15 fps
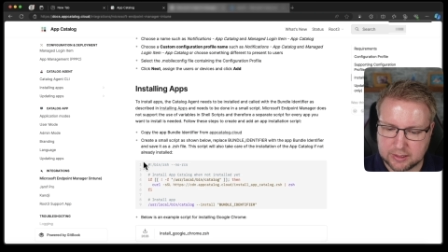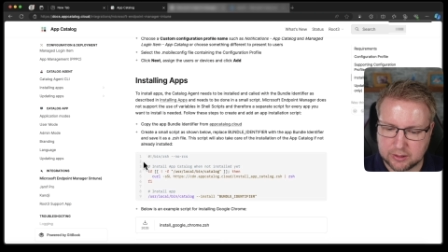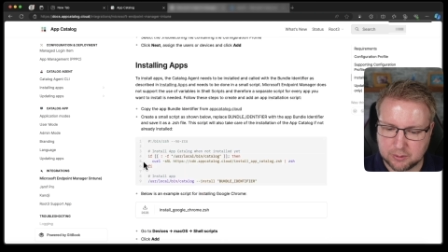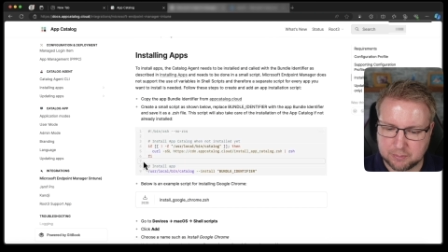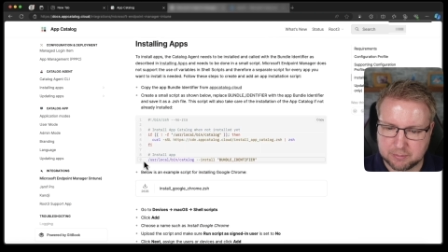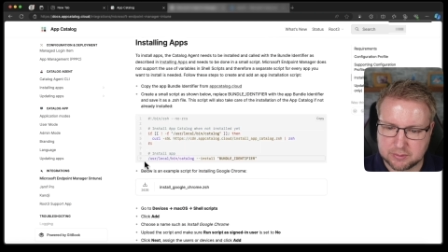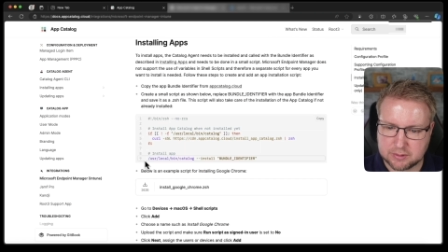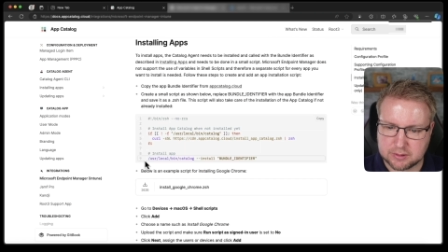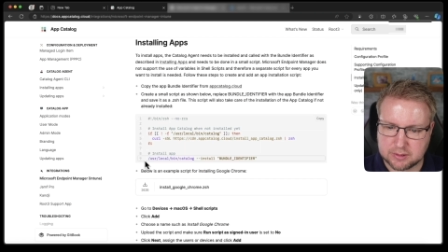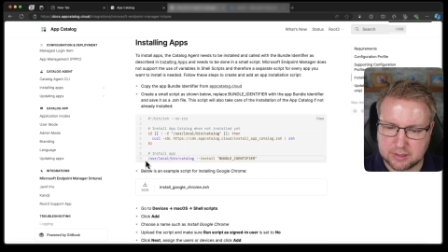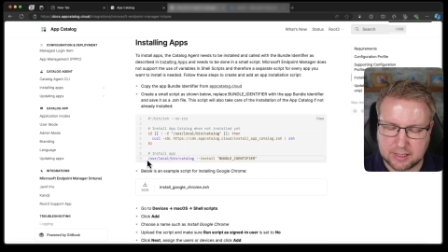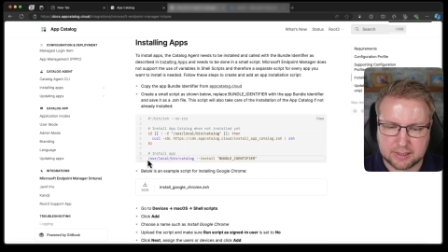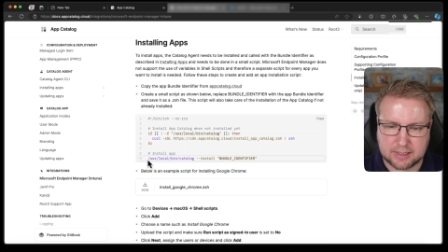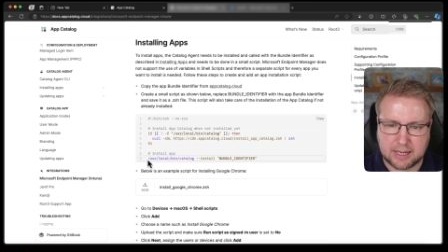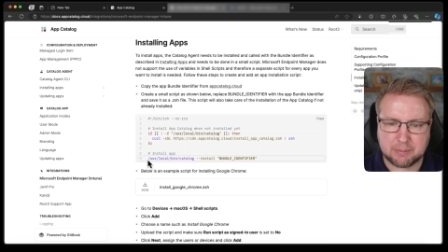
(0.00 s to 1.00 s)
up,
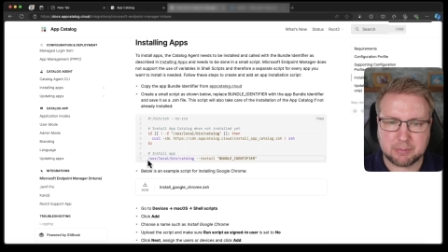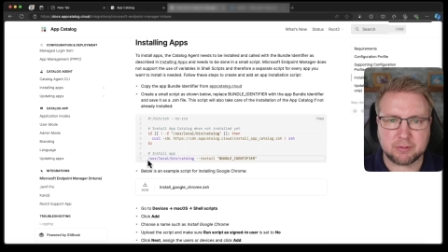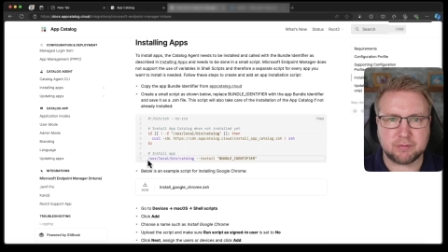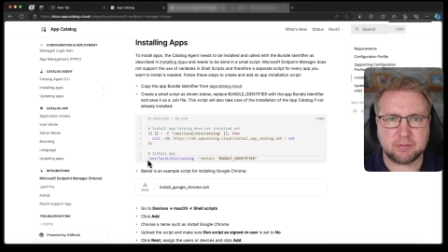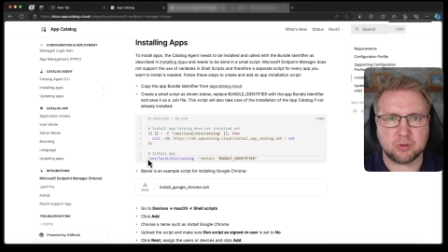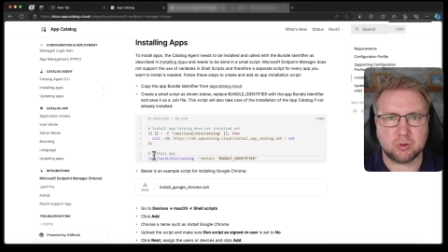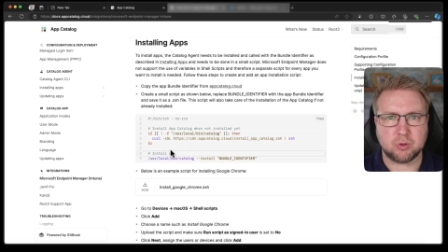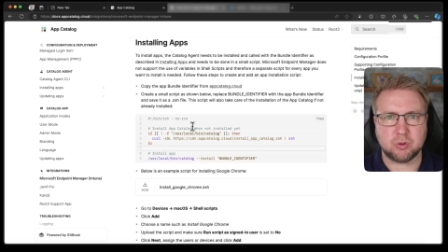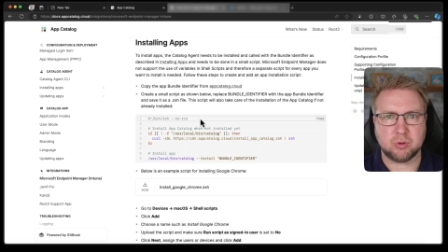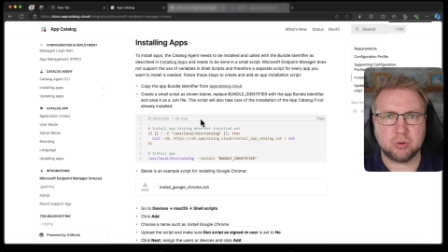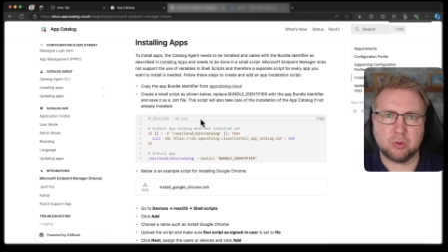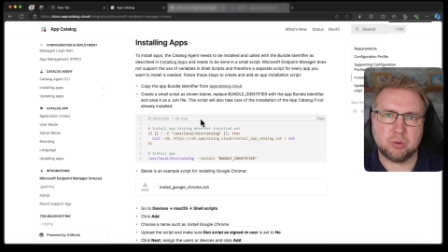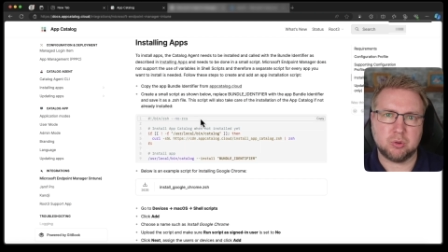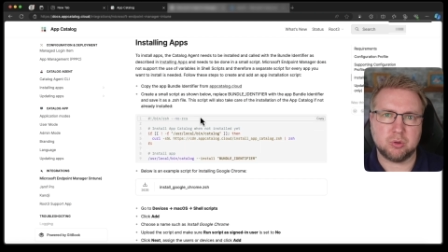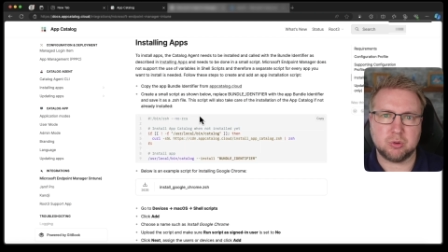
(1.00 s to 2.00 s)
an app
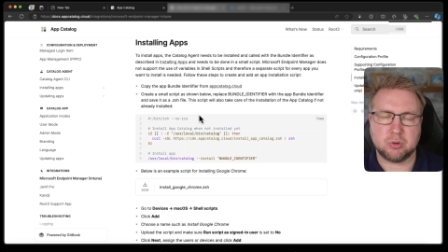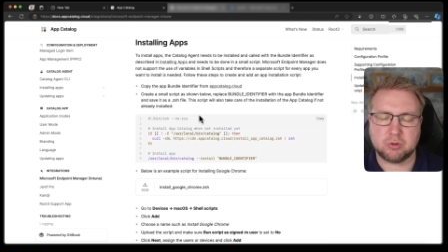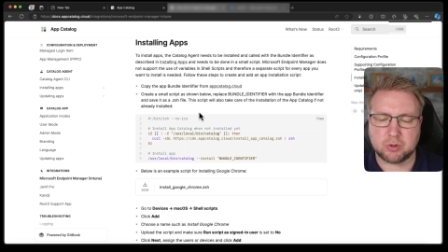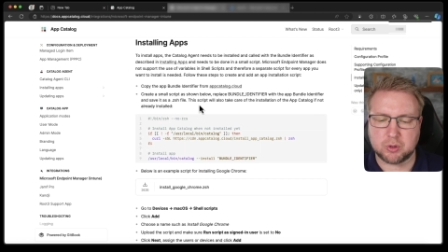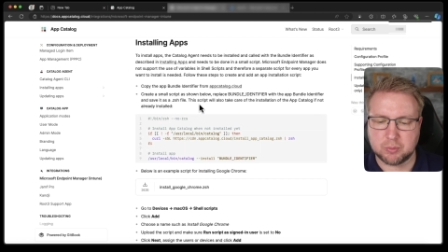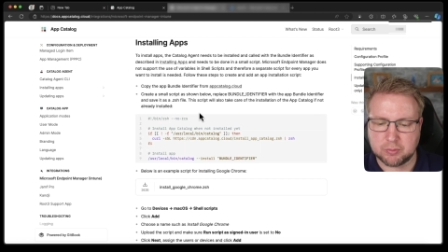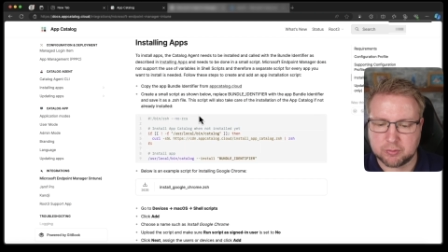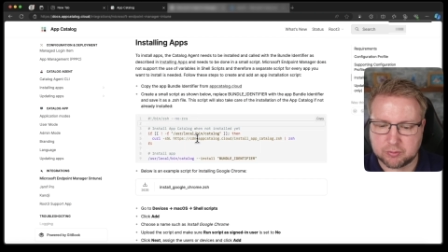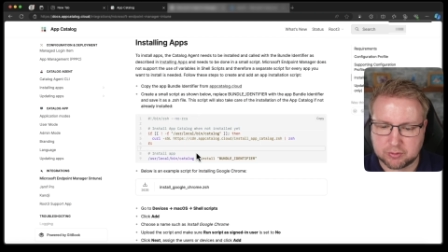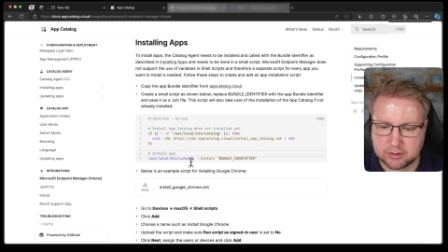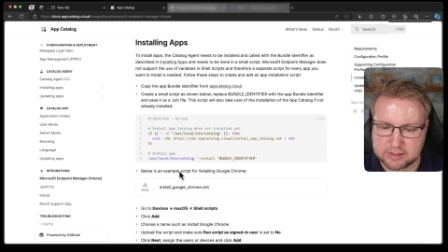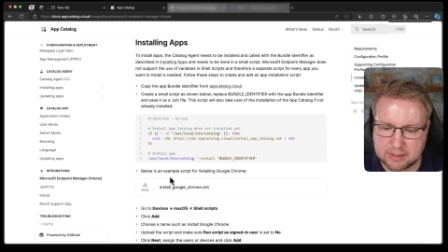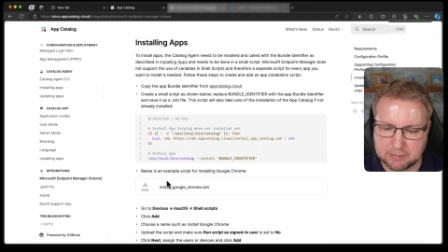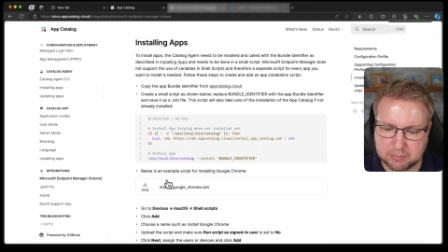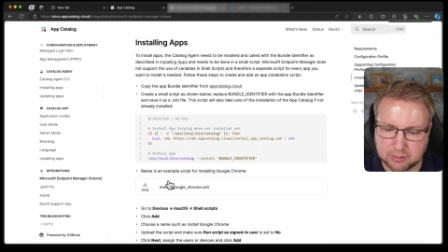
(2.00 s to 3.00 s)
for Chrome, for
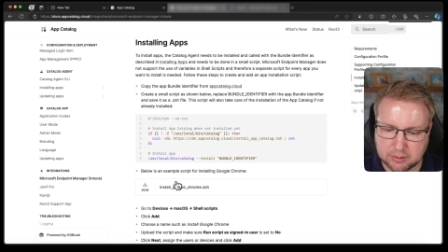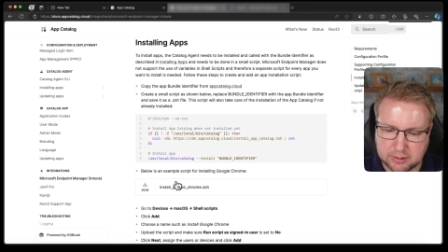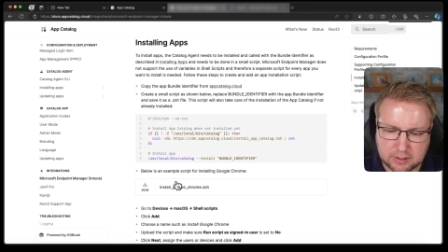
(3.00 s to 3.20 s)
example.